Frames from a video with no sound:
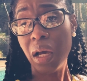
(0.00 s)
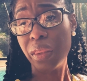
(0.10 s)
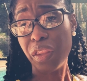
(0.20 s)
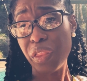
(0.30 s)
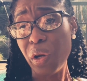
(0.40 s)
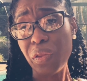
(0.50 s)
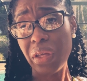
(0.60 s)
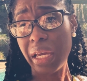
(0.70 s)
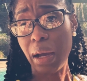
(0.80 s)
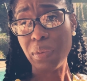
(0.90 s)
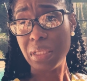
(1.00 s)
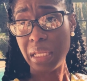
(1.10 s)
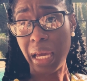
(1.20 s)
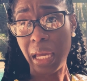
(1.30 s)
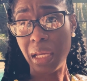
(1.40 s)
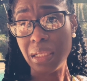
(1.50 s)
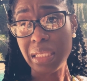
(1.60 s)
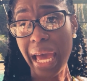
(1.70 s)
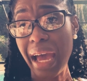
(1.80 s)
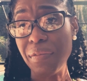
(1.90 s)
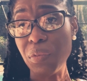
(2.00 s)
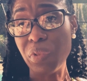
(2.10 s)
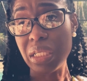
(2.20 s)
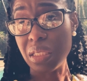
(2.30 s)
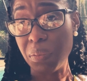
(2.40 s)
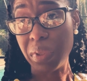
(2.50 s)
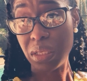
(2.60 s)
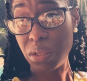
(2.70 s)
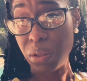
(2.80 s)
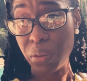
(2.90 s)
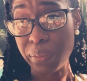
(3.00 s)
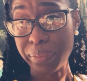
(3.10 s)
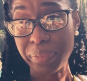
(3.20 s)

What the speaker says: And the third thing I would say is have them read something to you.